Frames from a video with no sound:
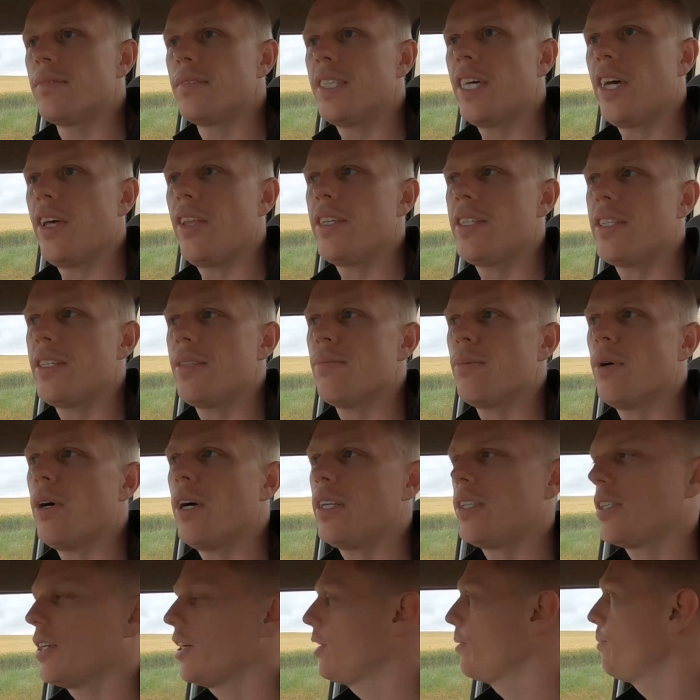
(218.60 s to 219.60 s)
So this is
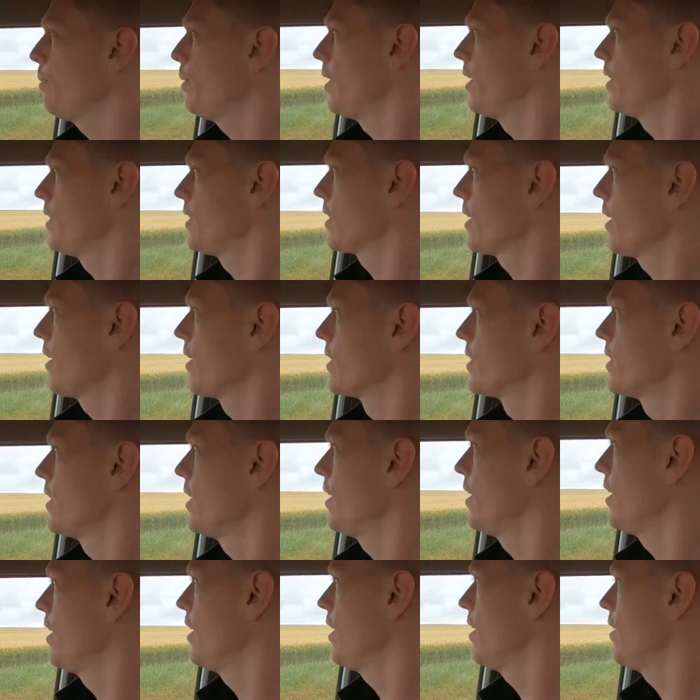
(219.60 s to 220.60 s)
my job. I just got to
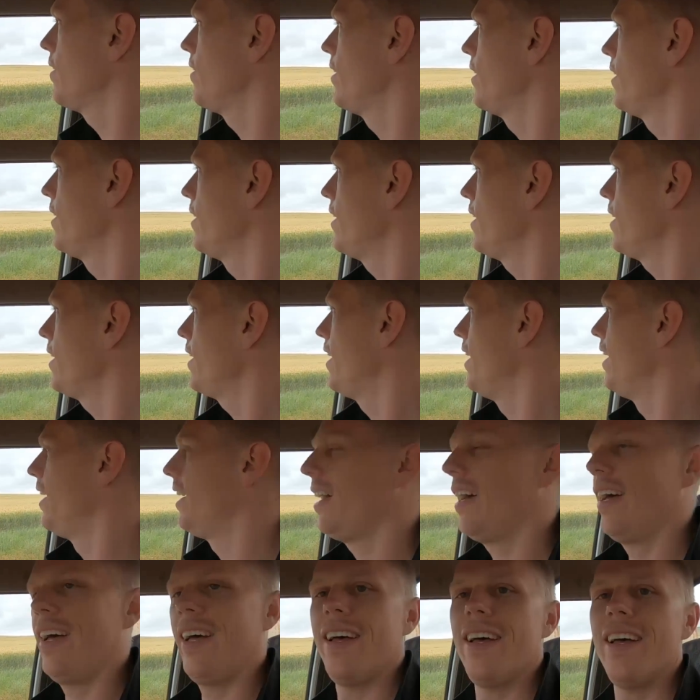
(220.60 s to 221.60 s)
sit here and
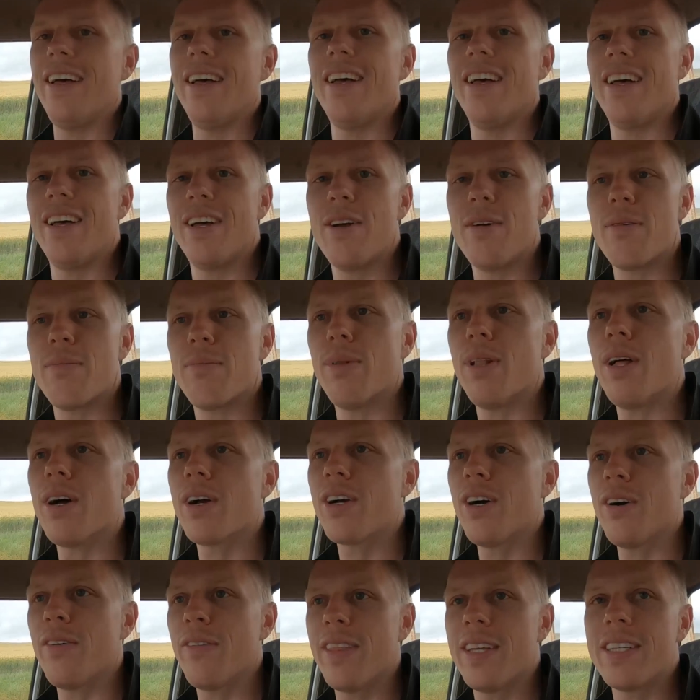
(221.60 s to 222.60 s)

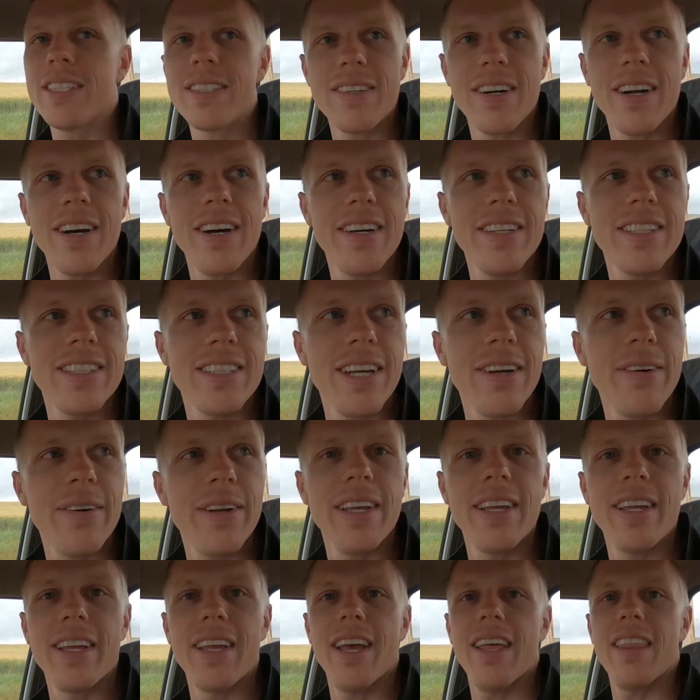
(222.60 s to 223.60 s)
block off this road so
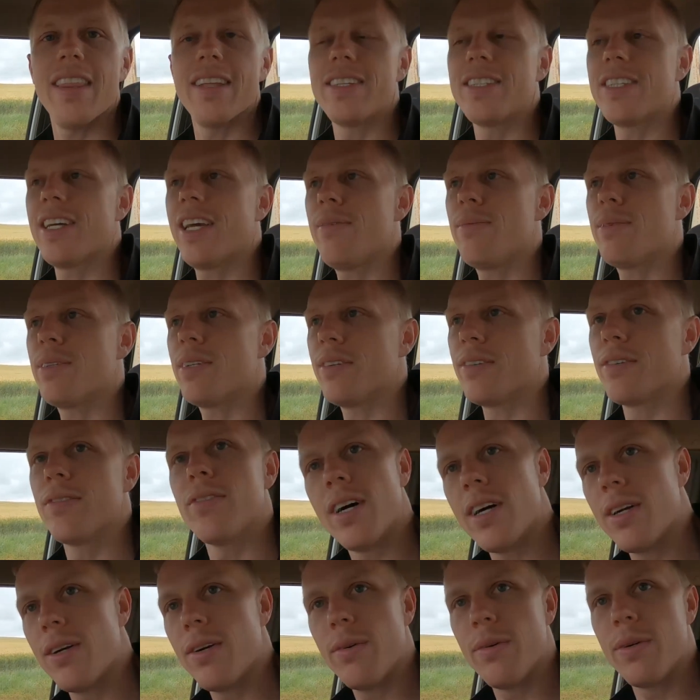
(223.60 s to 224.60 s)
we can get the sheep to
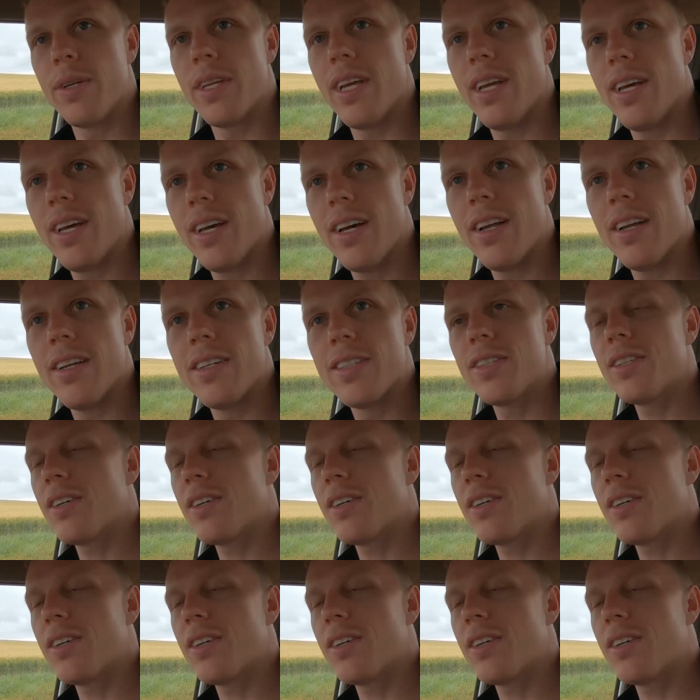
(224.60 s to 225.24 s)
funnel down